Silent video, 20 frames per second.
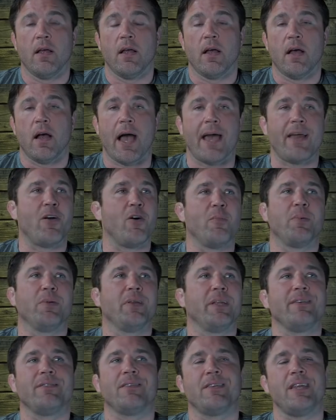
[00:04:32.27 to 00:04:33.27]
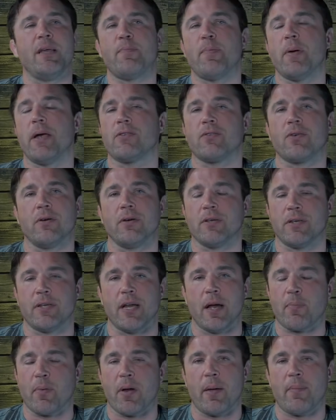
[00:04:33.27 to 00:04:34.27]
I don't believe Stipe is going to
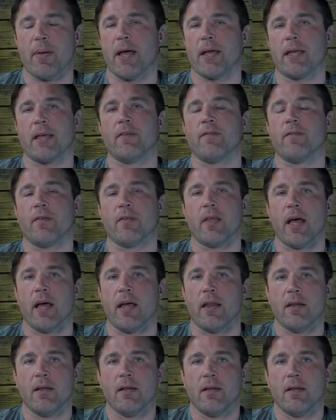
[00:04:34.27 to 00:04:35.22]
step right back in for that.